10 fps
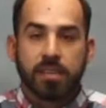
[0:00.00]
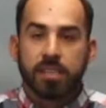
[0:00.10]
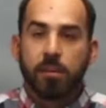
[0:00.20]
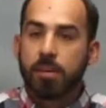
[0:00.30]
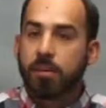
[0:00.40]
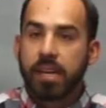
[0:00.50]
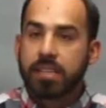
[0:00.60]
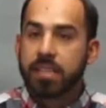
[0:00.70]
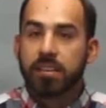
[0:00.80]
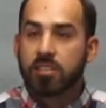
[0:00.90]
to some people
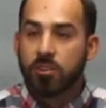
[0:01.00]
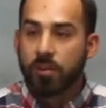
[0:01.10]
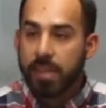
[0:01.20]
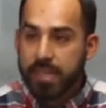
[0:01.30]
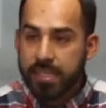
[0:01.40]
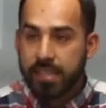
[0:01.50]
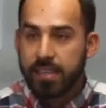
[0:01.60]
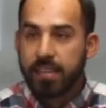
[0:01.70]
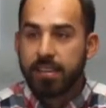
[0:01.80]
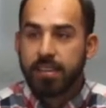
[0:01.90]
that sounds
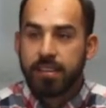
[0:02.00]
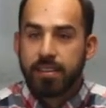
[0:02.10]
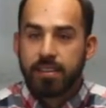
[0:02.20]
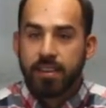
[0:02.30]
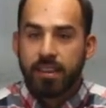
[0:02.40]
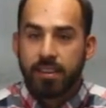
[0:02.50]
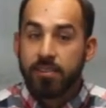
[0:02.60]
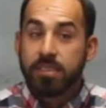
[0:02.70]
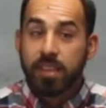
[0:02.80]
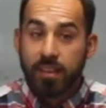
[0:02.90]
crazy. Are
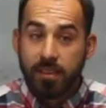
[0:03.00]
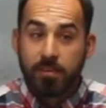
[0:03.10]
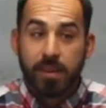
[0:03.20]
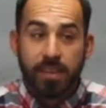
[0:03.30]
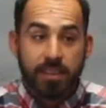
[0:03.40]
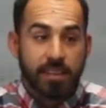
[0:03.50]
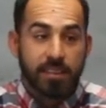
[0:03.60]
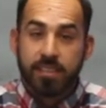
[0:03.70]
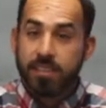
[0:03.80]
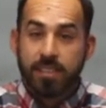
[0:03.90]
you telling me that
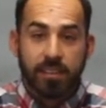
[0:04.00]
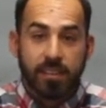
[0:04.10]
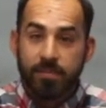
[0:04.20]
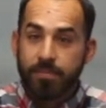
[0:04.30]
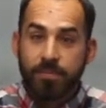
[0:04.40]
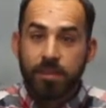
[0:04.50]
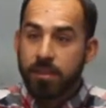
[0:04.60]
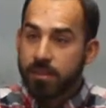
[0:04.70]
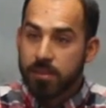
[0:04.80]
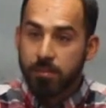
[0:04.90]
it's just a,
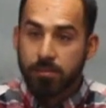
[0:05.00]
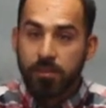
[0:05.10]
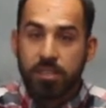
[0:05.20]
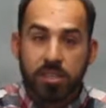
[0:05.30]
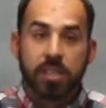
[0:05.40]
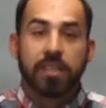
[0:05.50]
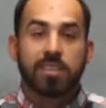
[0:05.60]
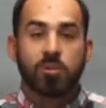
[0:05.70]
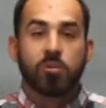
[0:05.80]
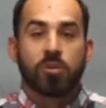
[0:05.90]
preaching
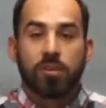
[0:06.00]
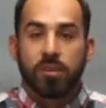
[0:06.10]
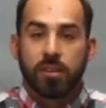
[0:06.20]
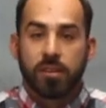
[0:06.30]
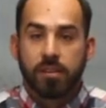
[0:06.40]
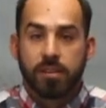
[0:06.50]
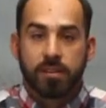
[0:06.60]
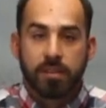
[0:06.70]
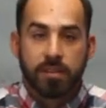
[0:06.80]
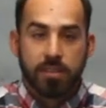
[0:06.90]
this word
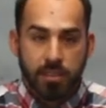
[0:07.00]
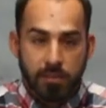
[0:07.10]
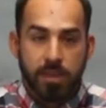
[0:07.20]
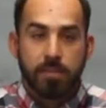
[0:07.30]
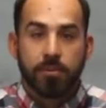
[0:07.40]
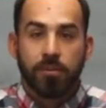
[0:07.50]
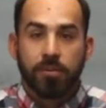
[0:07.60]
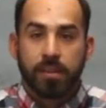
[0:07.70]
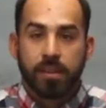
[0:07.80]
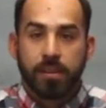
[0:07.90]
to people,
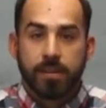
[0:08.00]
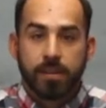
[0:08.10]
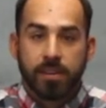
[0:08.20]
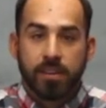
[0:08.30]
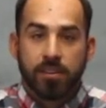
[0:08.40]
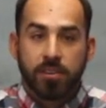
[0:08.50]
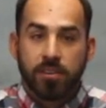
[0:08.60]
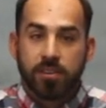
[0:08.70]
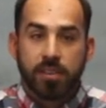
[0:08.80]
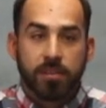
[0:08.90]
you know,
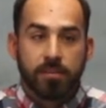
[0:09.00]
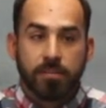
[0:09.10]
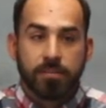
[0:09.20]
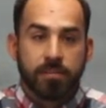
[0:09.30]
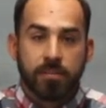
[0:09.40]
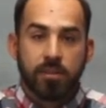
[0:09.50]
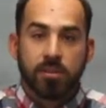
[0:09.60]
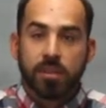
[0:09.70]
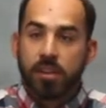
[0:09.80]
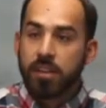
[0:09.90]
using
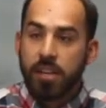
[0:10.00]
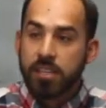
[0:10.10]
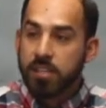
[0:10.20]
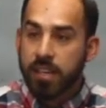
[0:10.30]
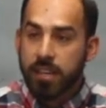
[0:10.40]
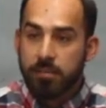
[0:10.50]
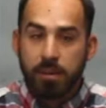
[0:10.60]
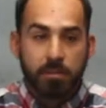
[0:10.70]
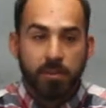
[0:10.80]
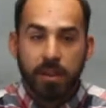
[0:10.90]
using uneducated
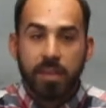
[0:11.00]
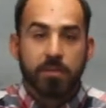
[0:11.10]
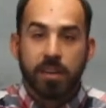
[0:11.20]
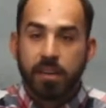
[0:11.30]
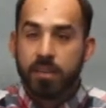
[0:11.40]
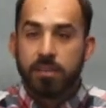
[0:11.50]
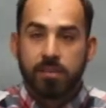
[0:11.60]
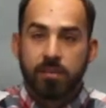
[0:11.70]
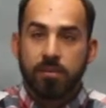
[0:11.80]
people, anybody could